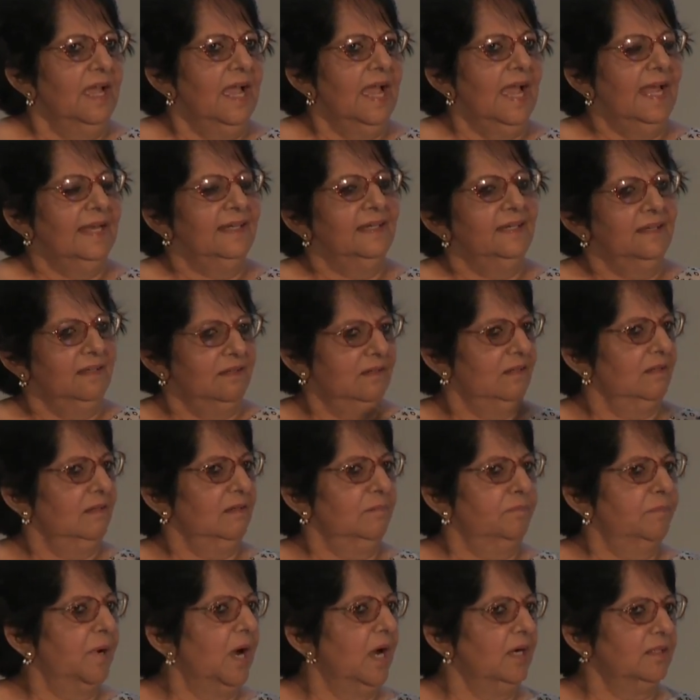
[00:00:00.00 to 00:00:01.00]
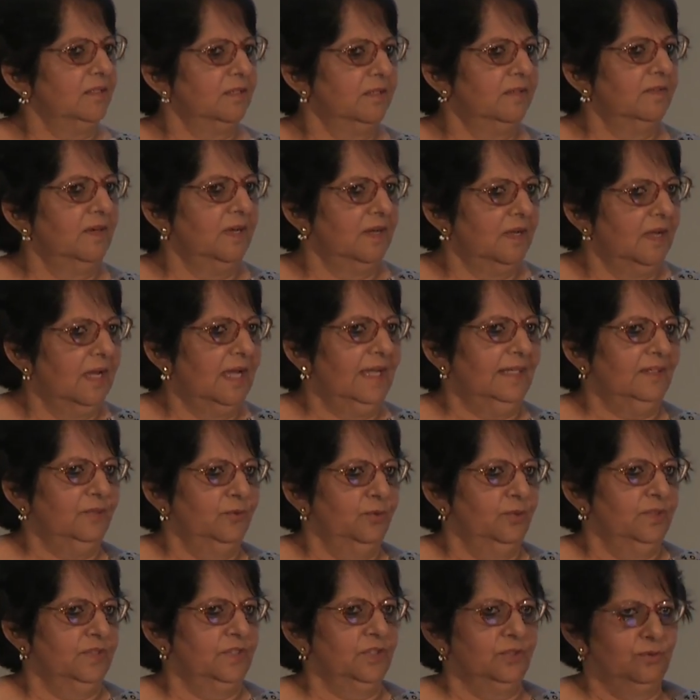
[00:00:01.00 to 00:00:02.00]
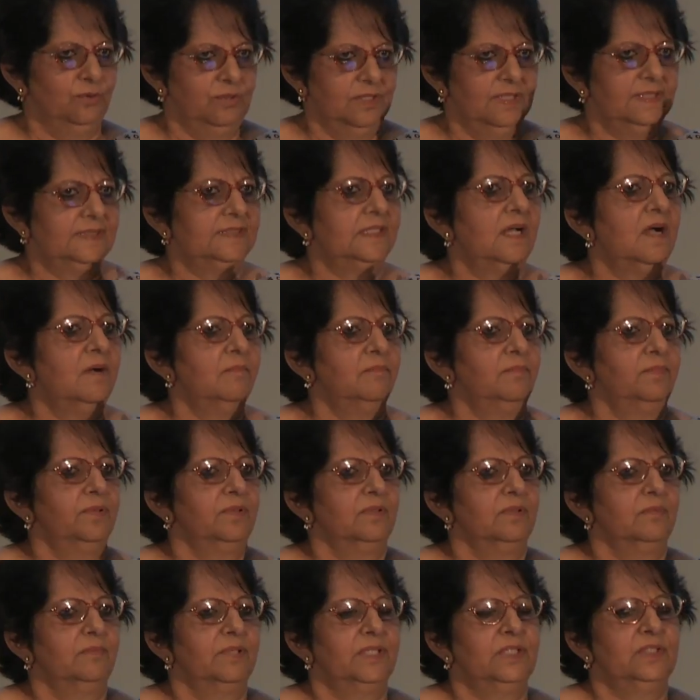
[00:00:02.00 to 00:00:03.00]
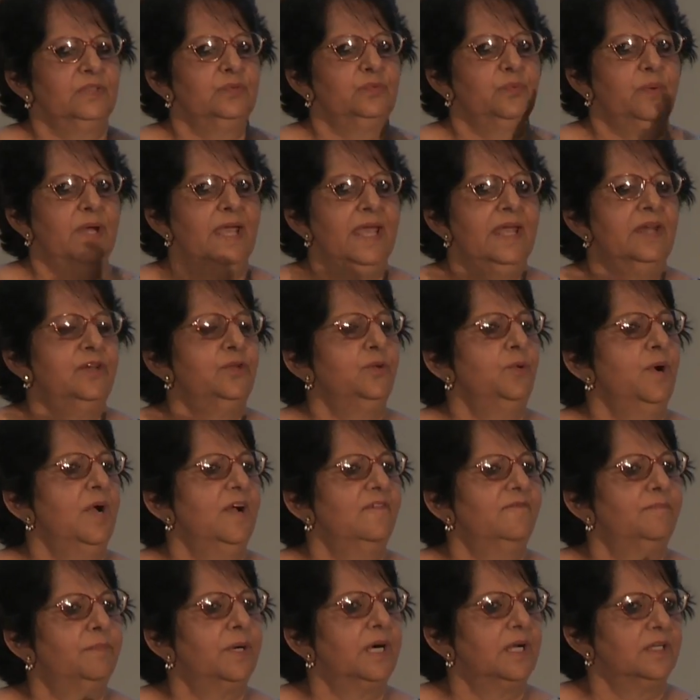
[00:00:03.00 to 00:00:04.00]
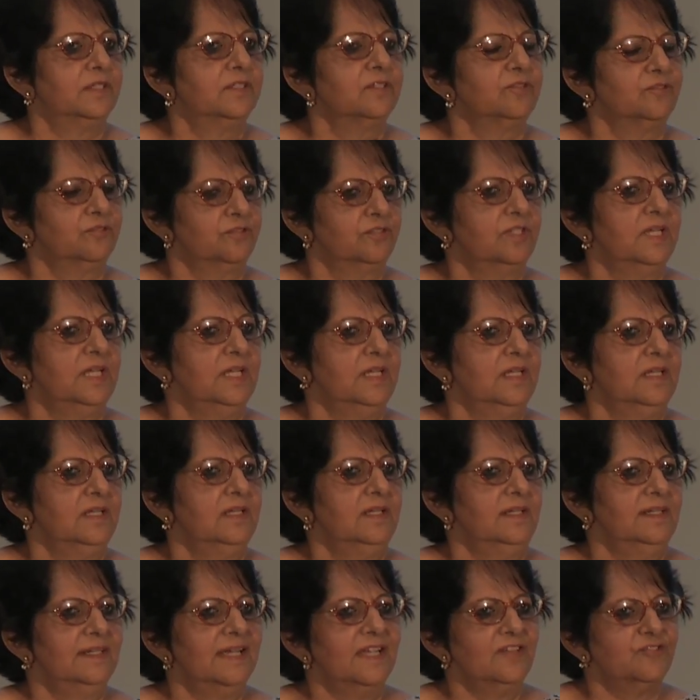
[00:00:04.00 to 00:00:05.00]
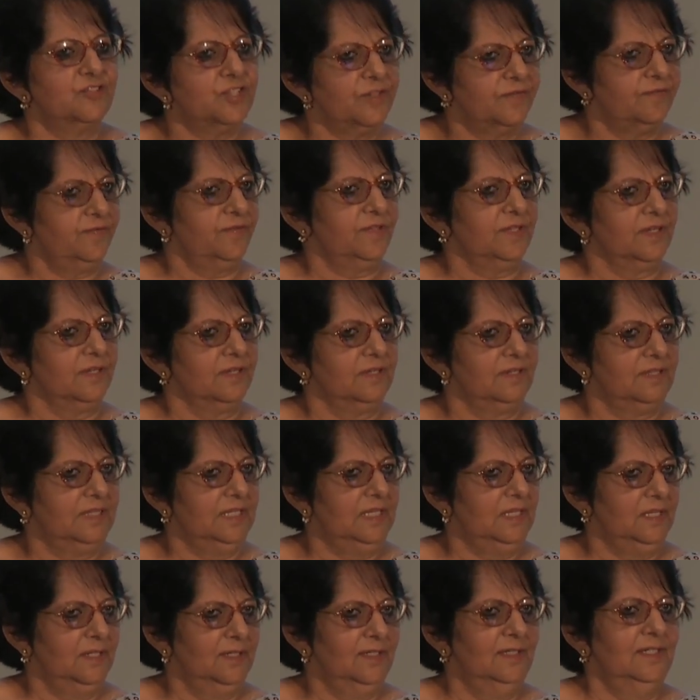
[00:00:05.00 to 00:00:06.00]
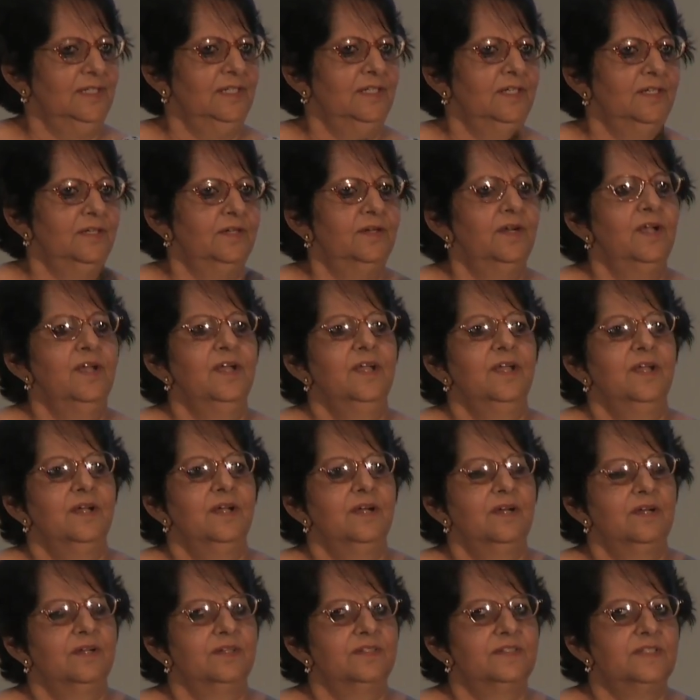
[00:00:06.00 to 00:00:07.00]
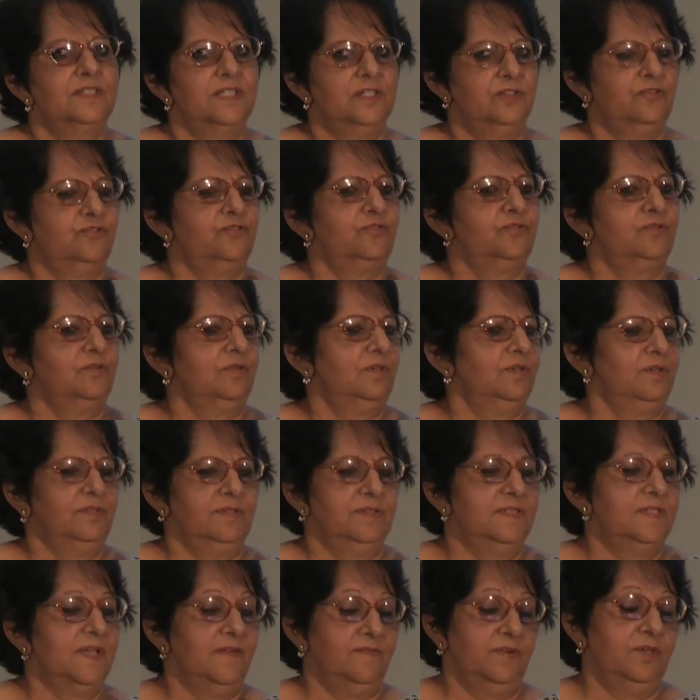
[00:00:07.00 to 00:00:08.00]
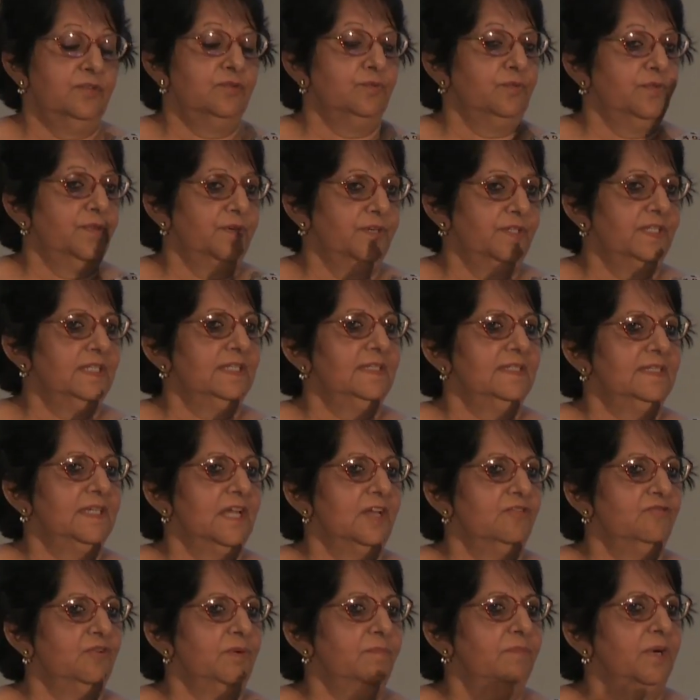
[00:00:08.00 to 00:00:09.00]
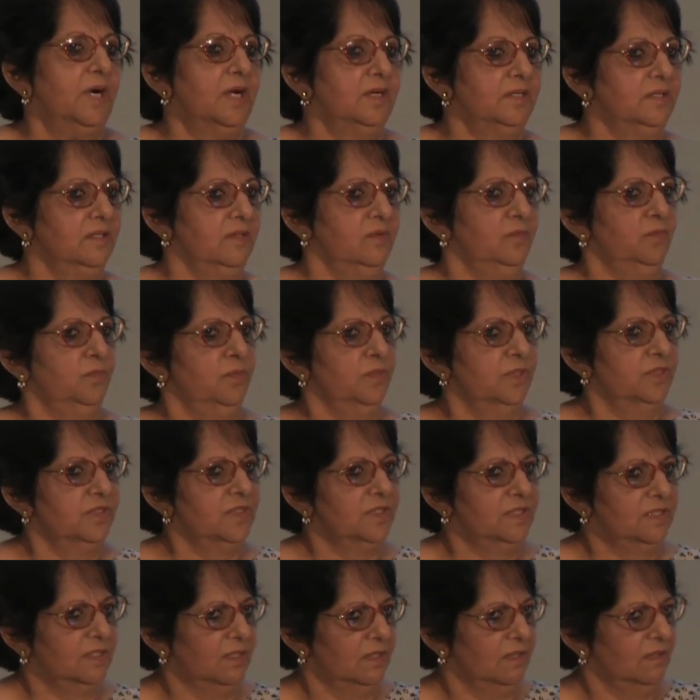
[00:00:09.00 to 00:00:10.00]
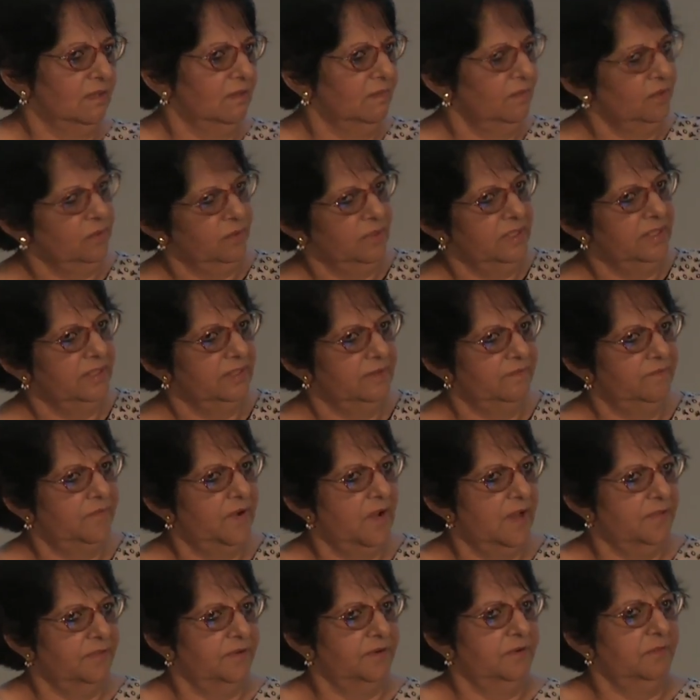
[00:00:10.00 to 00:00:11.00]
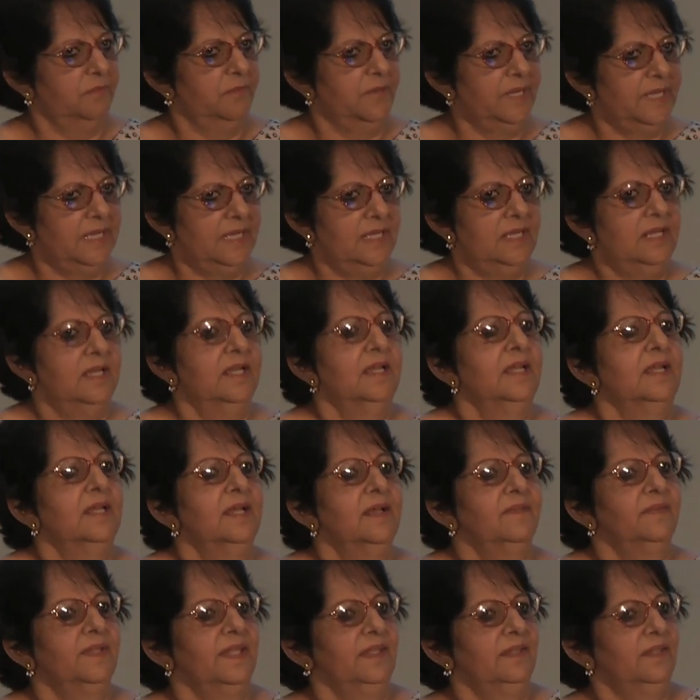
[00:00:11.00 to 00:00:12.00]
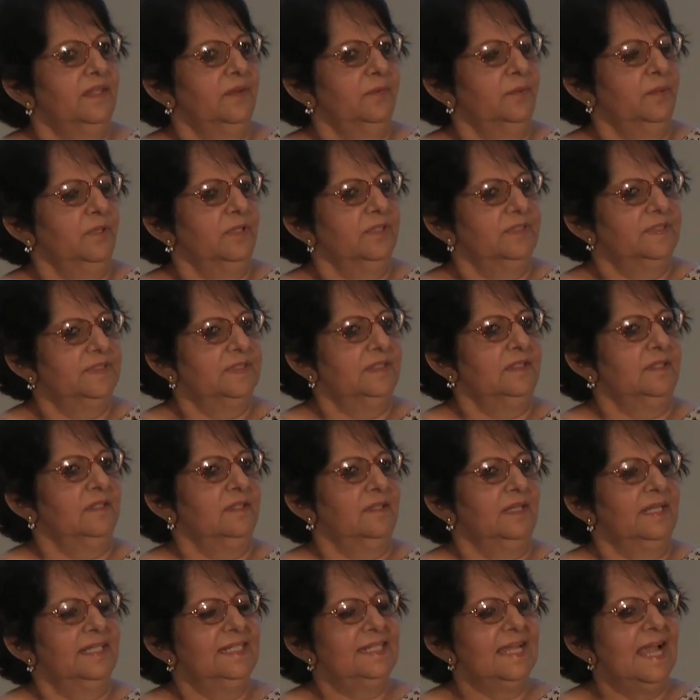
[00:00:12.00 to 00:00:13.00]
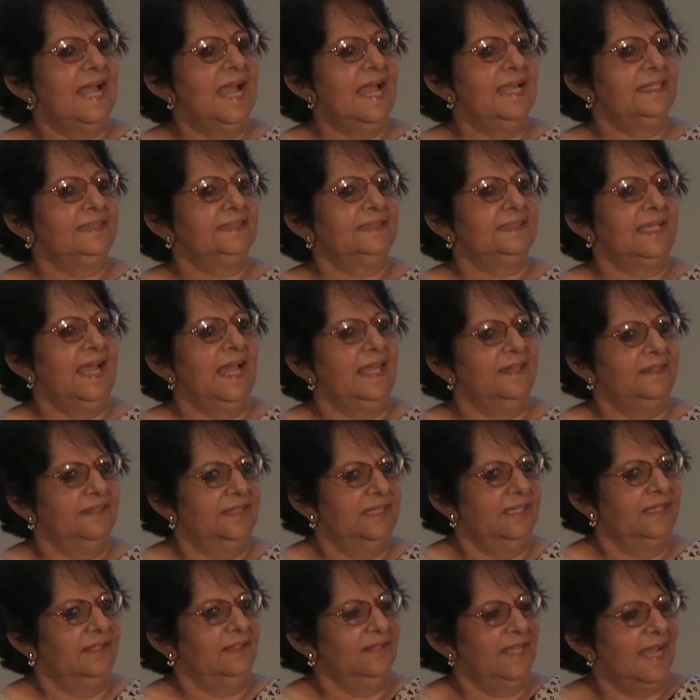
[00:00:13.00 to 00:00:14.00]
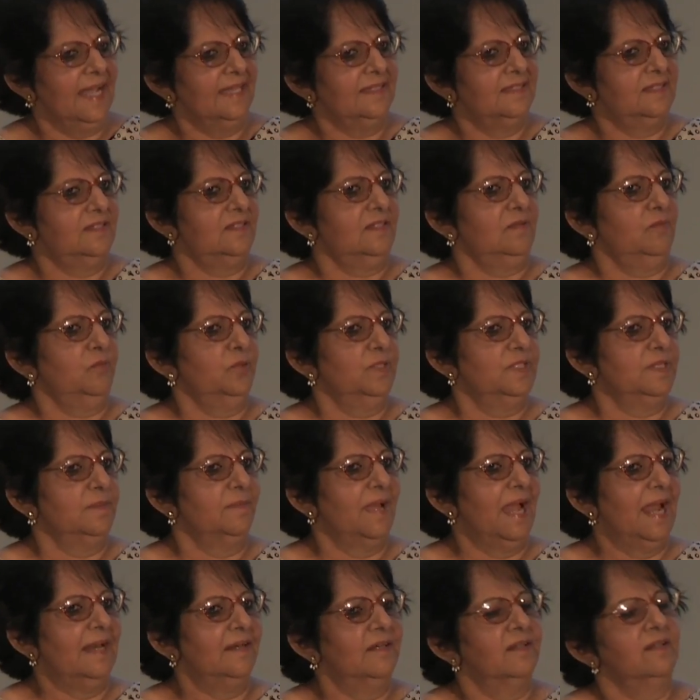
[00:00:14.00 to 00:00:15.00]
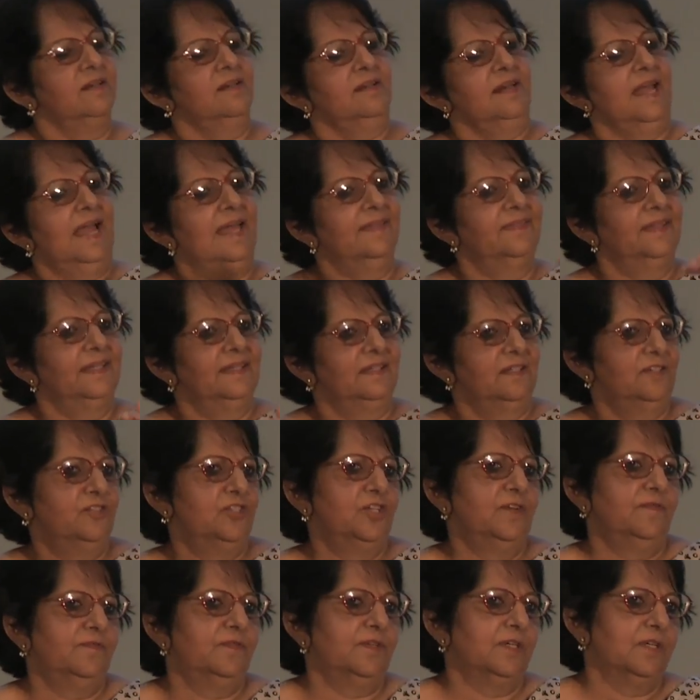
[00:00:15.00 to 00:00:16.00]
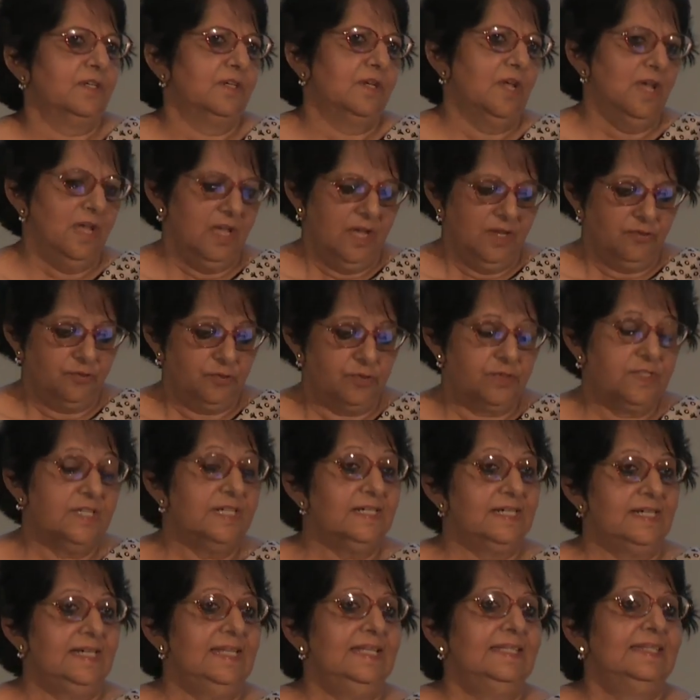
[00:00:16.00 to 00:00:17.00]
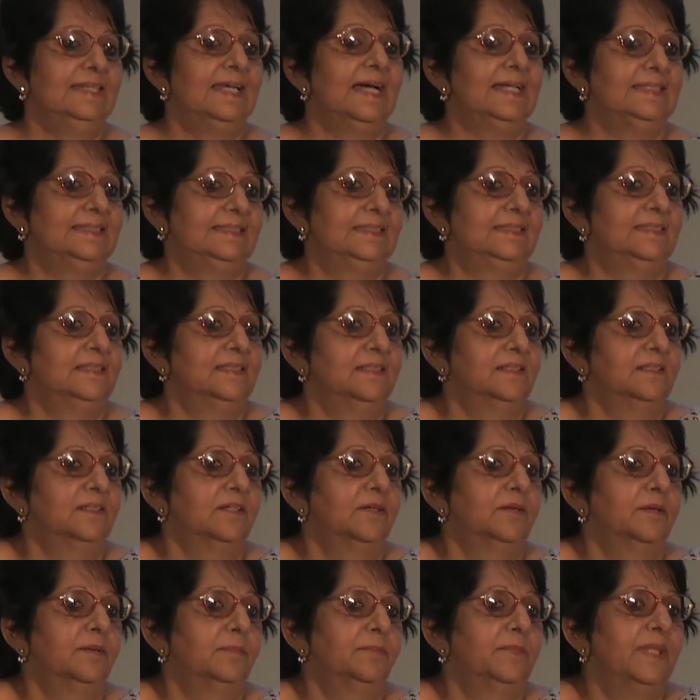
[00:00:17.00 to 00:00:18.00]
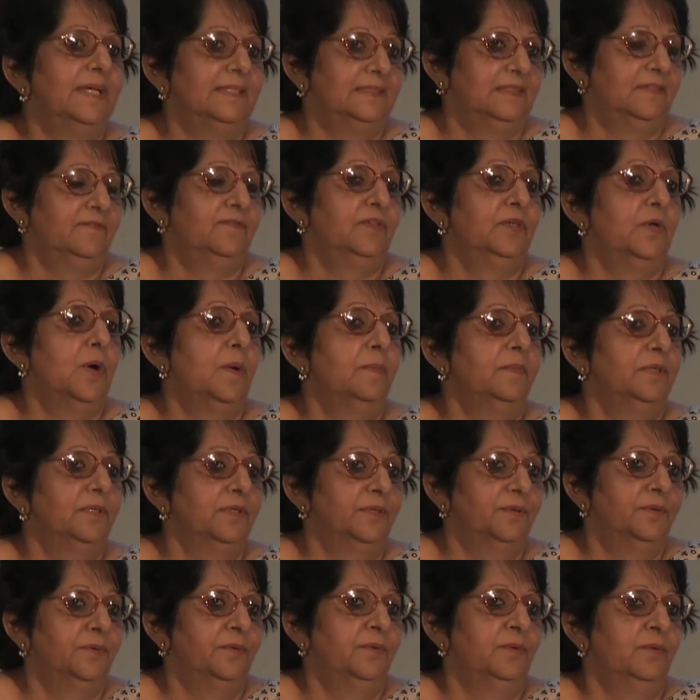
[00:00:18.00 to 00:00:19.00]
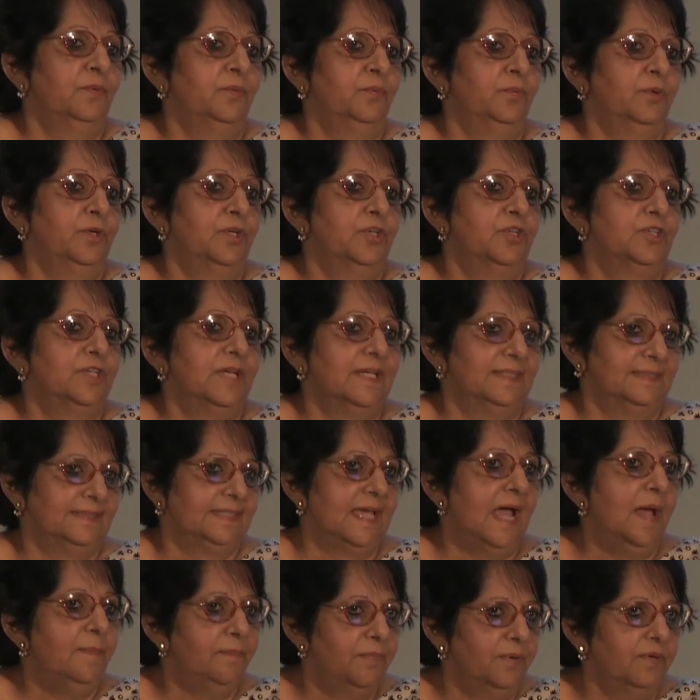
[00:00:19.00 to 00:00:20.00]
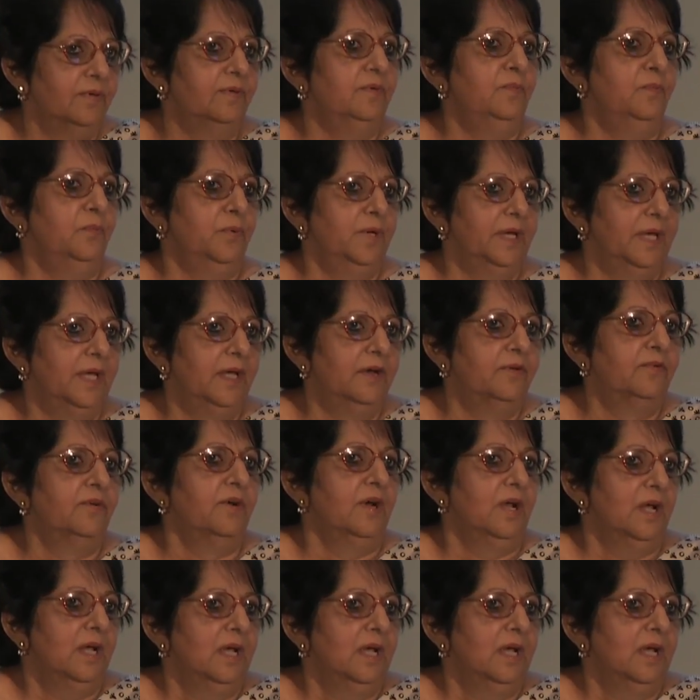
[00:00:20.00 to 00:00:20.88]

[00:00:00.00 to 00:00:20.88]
And uh, Patan, I know, is a good example because where you have Patan today, it has shifted. The earlier Uh, six, uh, the seventh to thirteenth century Patan was, uh, you know, a little farther away. Then there was uh, attacks, and then that was abandoned, and then it shifted. So certainly, that's a, um, that's a phenomenon which does happen, where